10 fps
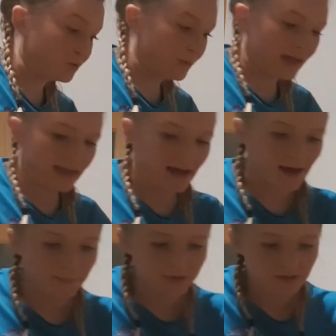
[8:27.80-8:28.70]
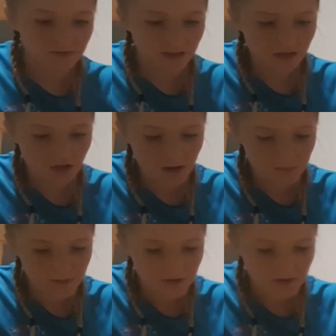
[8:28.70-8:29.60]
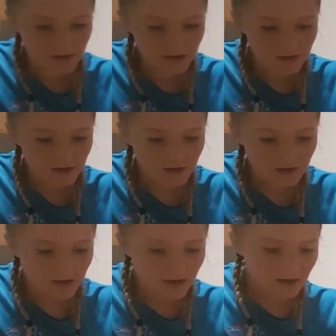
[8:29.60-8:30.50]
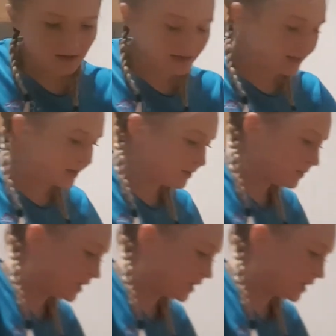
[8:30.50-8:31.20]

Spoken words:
the way up to the top. Here we